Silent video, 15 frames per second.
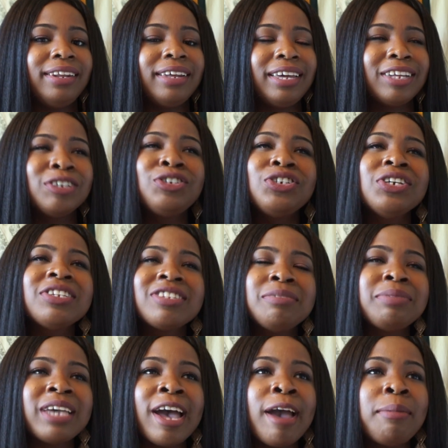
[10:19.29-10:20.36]
Like, don't you know
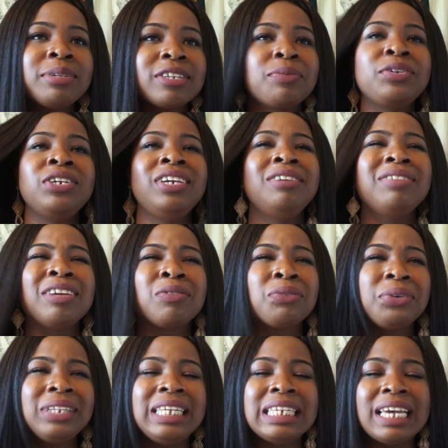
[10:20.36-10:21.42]
sometimes like when you eat like
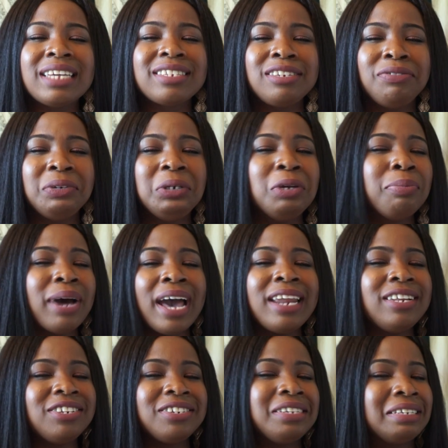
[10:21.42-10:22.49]
really nasty food, your
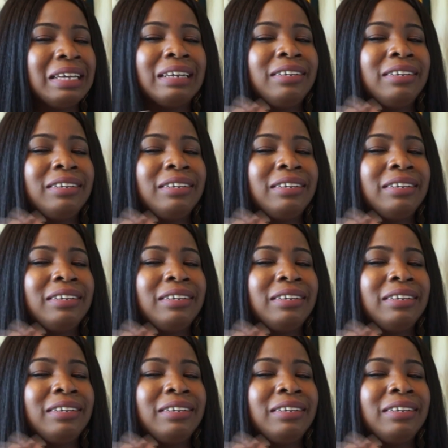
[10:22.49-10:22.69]
body is just like,